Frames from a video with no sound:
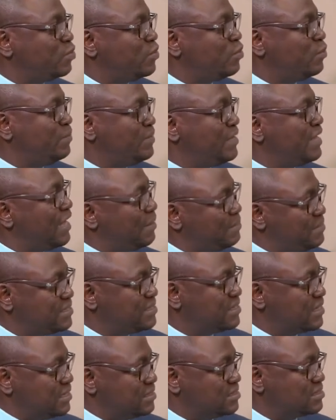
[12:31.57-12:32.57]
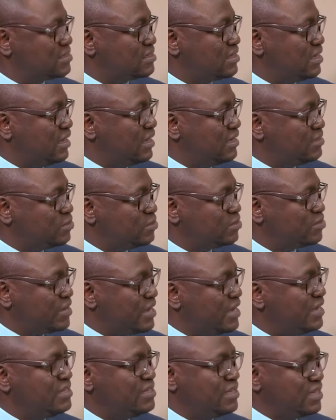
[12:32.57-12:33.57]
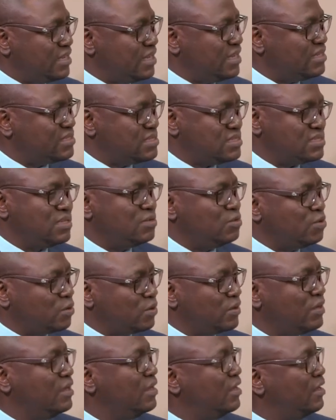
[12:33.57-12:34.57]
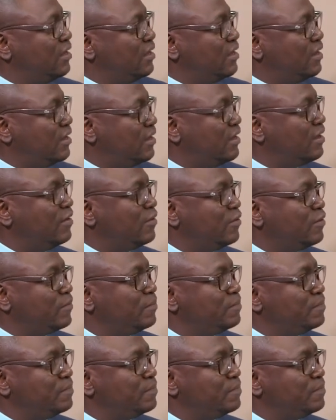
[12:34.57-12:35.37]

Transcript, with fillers: will be arbiters and will try and engage and say look uh,